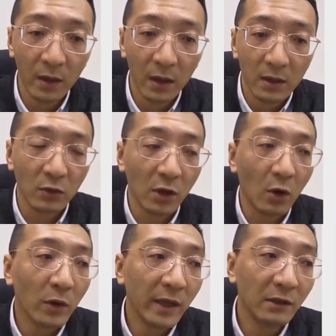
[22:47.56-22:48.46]
So the
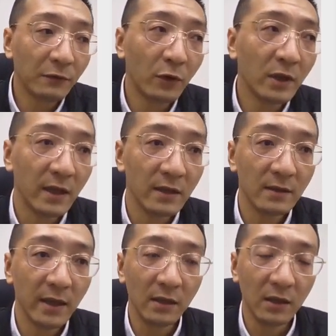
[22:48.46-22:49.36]
only difference is
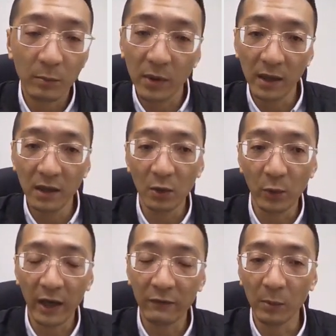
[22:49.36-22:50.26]
that in the beginning,
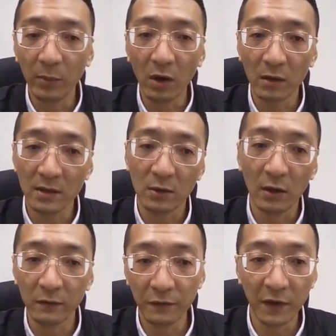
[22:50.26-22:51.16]
we have the box
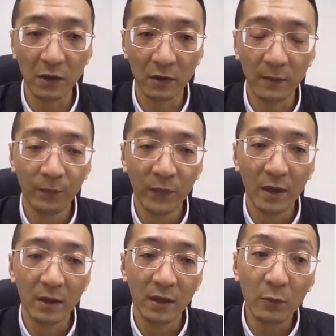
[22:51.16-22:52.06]
of the figure.
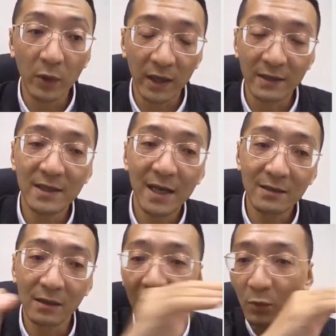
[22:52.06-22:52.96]
Then we can
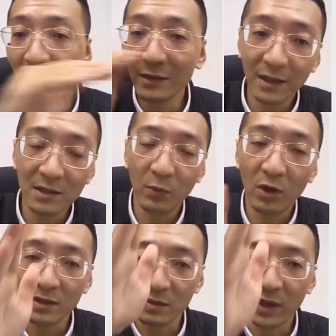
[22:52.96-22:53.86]
just divide this
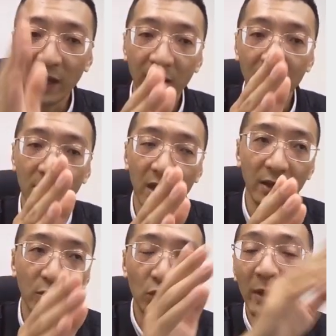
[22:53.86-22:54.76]
box by
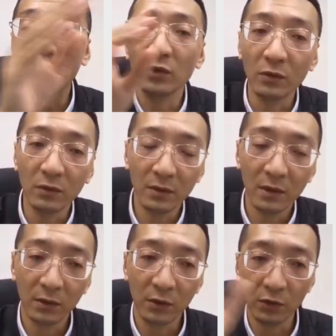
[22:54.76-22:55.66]
like 2 by 2
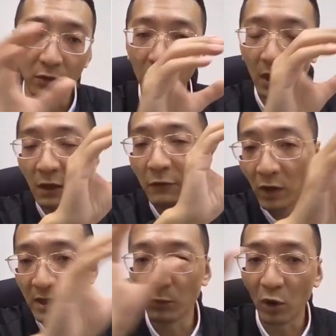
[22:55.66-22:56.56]
to
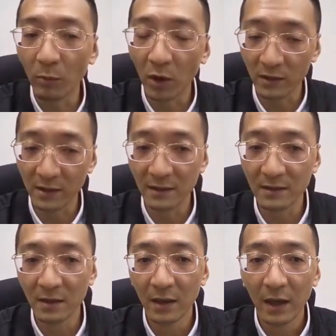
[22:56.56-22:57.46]
4 small
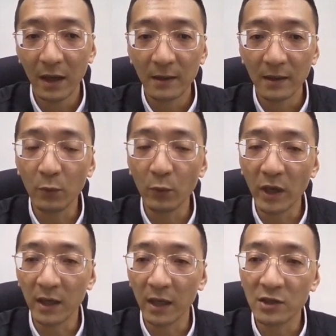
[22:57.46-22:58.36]
boxes. Then we
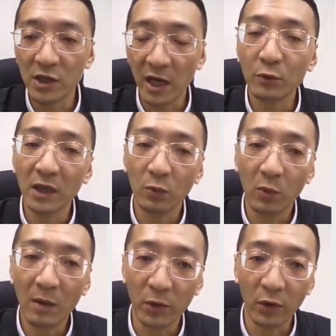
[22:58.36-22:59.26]
can generate
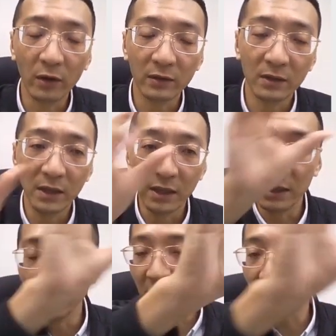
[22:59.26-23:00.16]
one plot
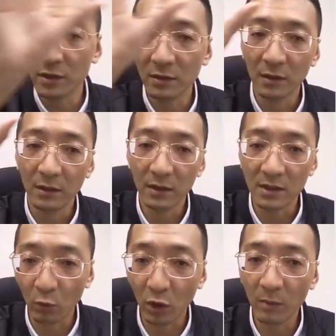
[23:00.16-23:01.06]
in each
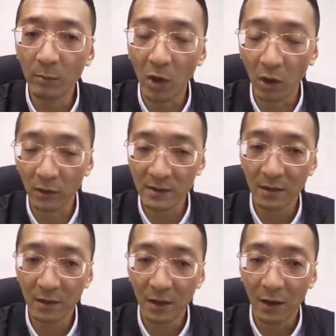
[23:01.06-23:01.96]
small box,
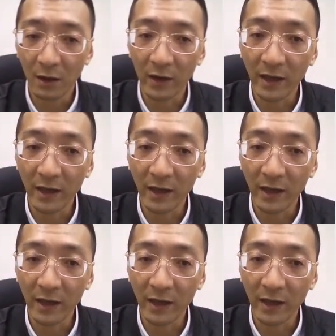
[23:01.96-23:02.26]
right?